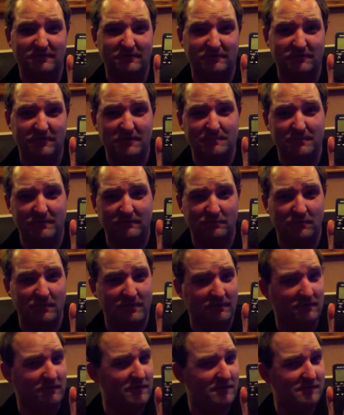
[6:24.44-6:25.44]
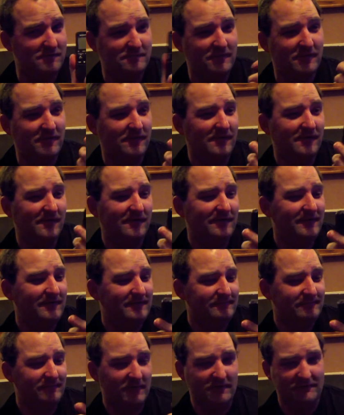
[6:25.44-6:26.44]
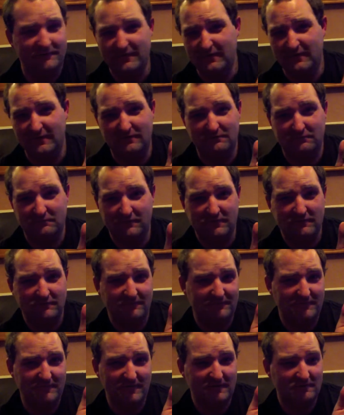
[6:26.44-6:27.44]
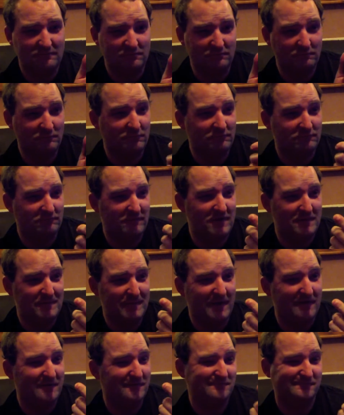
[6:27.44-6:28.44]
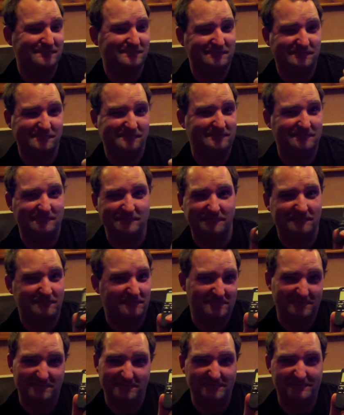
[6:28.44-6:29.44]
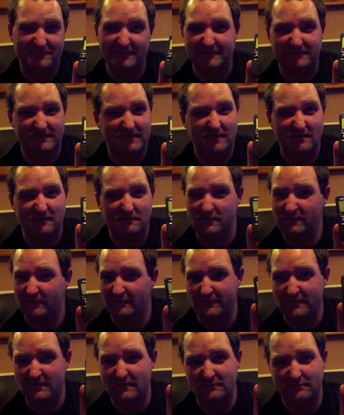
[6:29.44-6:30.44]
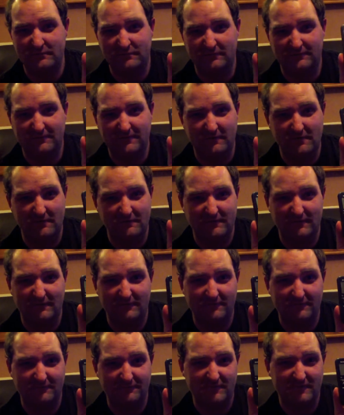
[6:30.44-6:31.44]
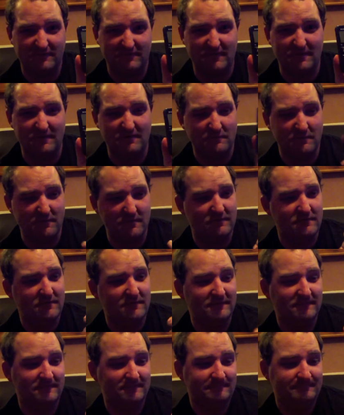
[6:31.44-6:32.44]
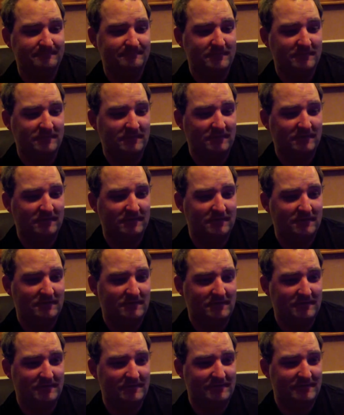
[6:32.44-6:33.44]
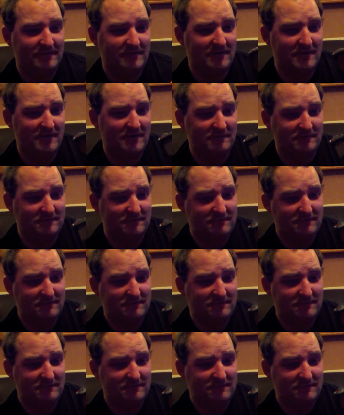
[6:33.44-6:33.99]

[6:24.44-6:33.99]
cheapest one I've got. I think this one was around about 15 quid. I got this for 15 quid. And I